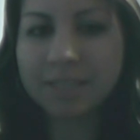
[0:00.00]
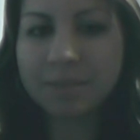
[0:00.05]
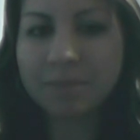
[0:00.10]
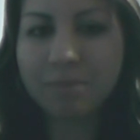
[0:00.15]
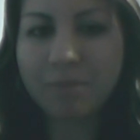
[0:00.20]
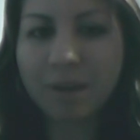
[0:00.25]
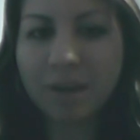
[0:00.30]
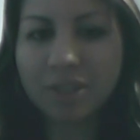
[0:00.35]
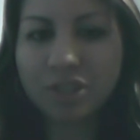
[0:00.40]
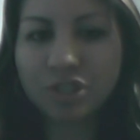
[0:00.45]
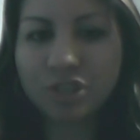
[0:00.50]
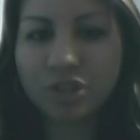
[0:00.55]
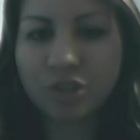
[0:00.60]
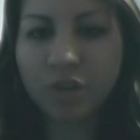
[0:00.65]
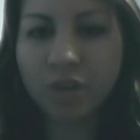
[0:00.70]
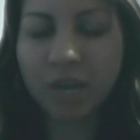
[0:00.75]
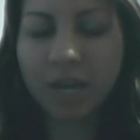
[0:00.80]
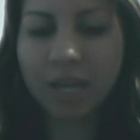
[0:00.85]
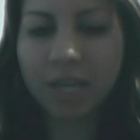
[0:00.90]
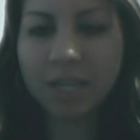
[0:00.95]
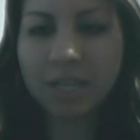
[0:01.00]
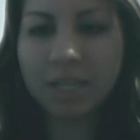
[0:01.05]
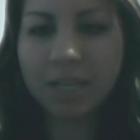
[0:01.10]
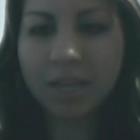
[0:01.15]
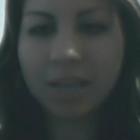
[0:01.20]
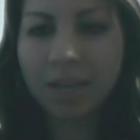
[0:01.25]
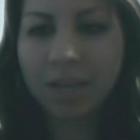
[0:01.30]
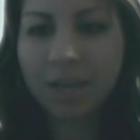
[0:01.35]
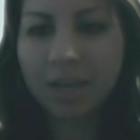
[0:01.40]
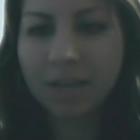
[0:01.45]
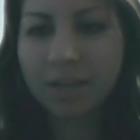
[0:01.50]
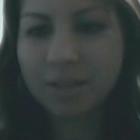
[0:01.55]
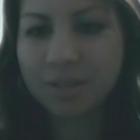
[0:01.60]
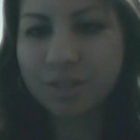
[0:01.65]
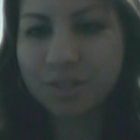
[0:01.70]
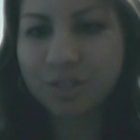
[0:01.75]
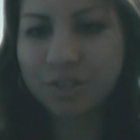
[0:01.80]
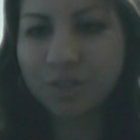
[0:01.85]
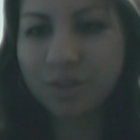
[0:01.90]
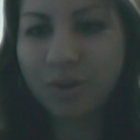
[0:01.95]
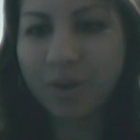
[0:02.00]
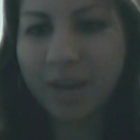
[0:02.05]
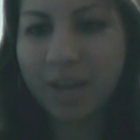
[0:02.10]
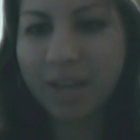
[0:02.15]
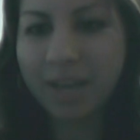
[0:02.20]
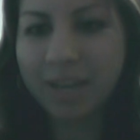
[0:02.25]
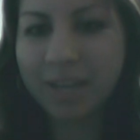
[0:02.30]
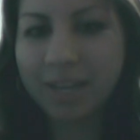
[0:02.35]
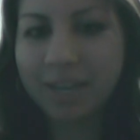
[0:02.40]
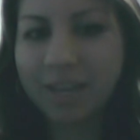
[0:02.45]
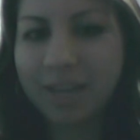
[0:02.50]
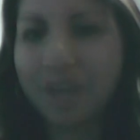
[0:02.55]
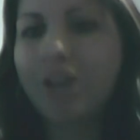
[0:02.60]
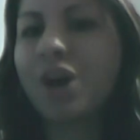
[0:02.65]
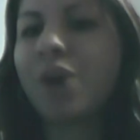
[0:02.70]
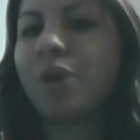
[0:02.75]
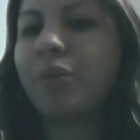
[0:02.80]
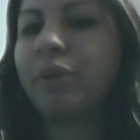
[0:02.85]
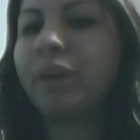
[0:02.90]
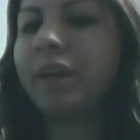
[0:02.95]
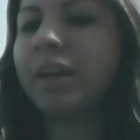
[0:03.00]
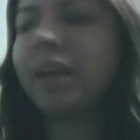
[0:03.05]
Masquerade. So let's go ahead and get going.